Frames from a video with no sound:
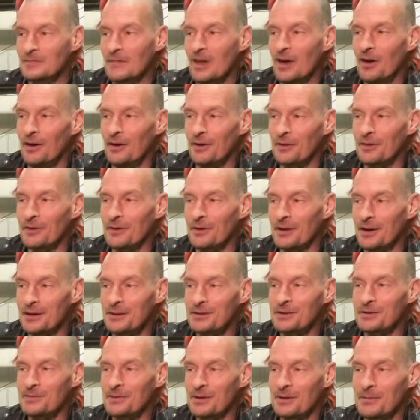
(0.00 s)
Although I
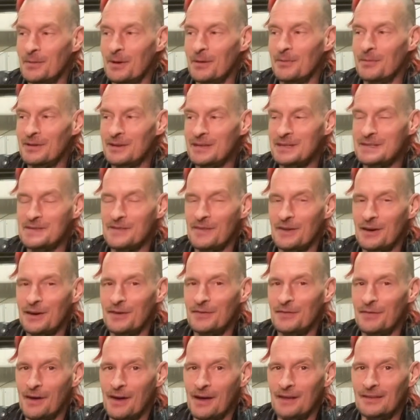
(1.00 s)
do remember this very
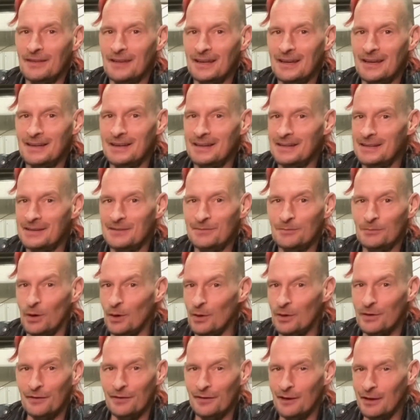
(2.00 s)
fondly, it didn't
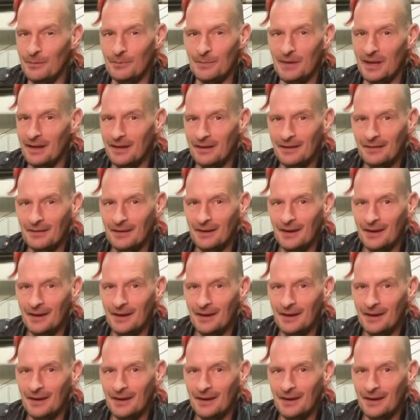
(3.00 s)
motivate me.